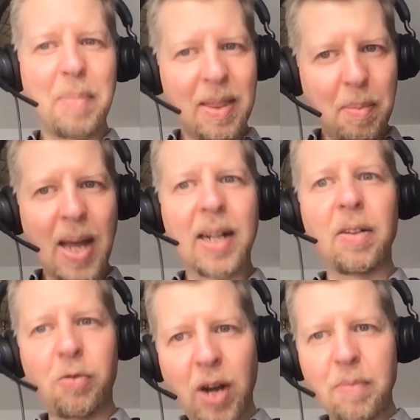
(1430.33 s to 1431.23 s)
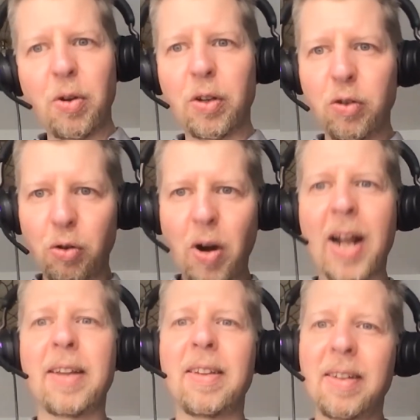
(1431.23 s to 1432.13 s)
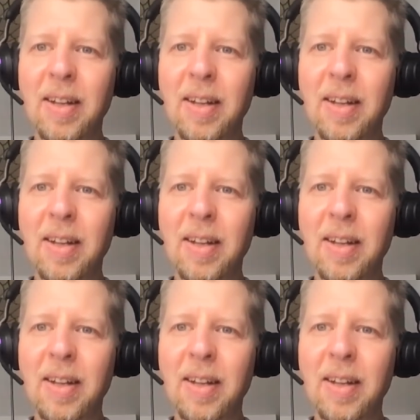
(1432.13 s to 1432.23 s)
mathematical framework is correct,